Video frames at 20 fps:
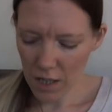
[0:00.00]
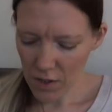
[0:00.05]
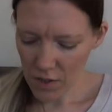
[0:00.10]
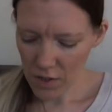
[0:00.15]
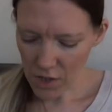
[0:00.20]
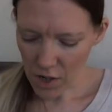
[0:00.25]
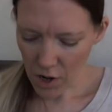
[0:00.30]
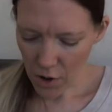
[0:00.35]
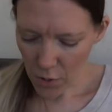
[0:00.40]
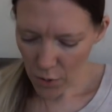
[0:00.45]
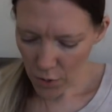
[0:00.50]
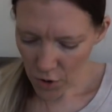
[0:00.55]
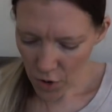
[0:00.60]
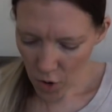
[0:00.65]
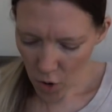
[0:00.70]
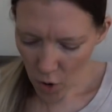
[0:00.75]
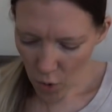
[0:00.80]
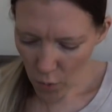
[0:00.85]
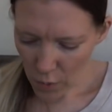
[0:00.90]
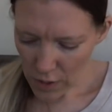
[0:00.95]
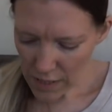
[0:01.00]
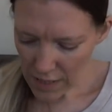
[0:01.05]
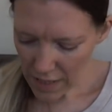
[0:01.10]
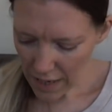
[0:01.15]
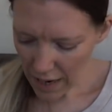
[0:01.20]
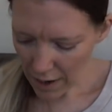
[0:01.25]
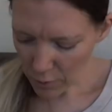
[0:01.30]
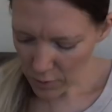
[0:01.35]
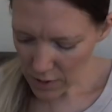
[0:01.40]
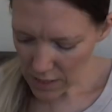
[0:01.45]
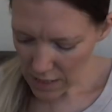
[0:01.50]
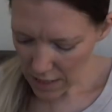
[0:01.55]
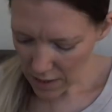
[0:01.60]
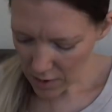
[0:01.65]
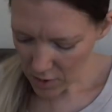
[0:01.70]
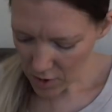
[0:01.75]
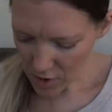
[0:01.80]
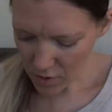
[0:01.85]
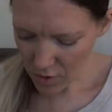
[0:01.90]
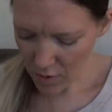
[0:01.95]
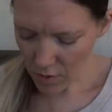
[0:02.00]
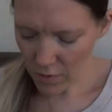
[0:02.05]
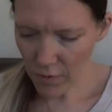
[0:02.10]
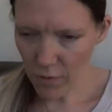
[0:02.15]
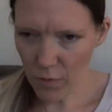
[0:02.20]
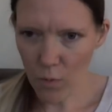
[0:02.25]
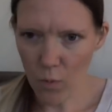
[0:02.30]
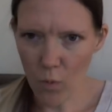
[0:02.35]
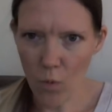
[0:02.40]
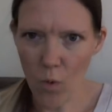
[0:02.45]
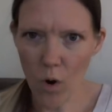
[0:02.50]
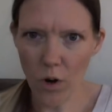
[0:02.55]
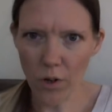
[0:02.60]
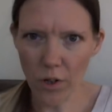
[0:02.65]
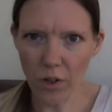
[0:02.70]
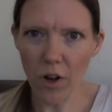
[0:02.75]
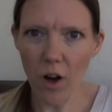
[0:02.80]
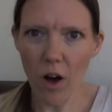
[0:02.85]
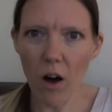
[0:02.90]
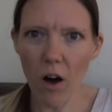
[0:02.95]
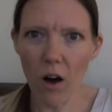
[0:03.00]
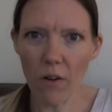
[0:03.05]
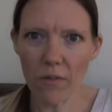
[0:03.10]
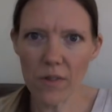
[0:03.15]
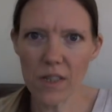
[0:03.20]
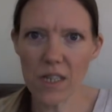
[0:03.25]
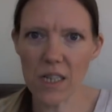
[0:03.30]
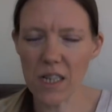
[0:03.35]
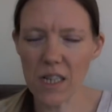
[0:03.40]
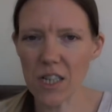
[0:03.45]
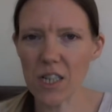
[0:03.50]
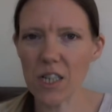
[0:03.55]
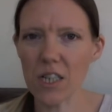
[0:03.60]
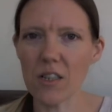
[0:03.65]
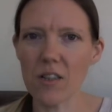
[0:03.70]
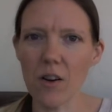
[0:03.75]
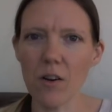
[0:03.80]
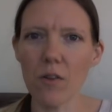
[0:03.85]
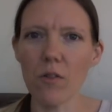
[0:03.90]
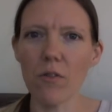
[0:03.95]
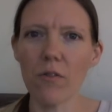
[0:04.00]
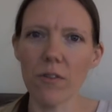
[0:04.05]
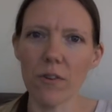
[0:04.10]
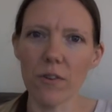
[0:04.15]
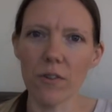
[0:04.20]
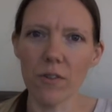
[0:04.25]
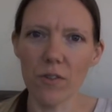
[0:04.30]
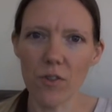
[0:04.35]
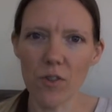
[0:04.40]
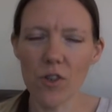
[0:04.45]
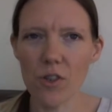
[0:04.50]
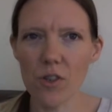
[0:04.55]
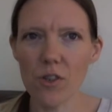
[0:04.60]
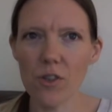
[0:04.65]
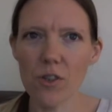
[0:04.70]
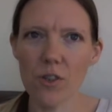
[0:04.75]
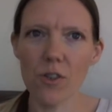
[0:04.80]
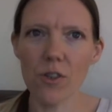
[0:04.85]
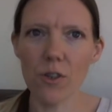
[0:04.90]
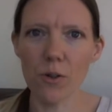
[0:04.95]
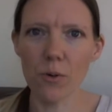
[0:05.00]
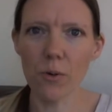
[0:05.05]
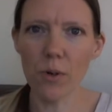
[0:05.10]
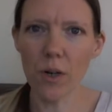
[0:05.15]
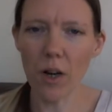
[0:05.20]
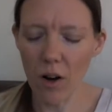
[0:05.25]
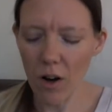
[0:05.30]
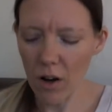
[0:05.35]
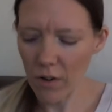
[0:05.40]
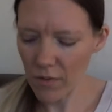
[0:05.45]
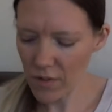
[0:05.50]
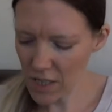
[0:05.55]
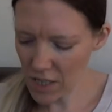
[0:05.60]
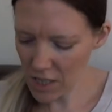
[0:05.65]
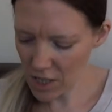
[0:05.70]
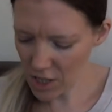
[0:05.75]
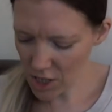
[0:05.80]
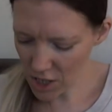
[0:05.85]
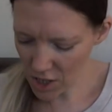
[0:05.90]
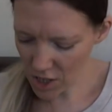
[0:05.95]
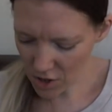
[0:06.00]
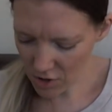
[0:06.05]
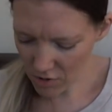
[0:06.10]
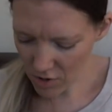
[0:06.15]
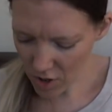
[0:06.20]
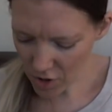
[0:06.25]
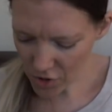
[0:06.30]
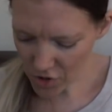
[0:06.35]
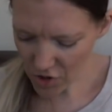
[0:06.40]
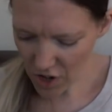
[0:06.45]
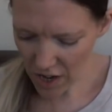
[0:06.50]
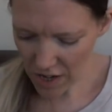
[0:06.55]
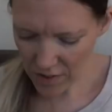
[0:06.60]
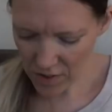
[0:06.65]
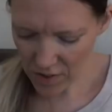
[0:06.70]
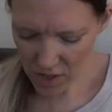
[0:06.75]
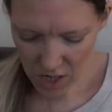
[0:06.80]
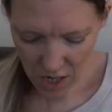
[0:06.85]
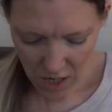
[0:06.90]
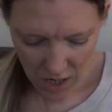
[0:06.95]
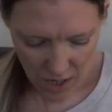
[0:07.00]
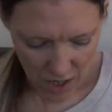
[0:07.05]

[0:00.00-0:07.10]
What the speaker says: So you're always counting sort of 1.5 stitches over and 2.5 stitches across, and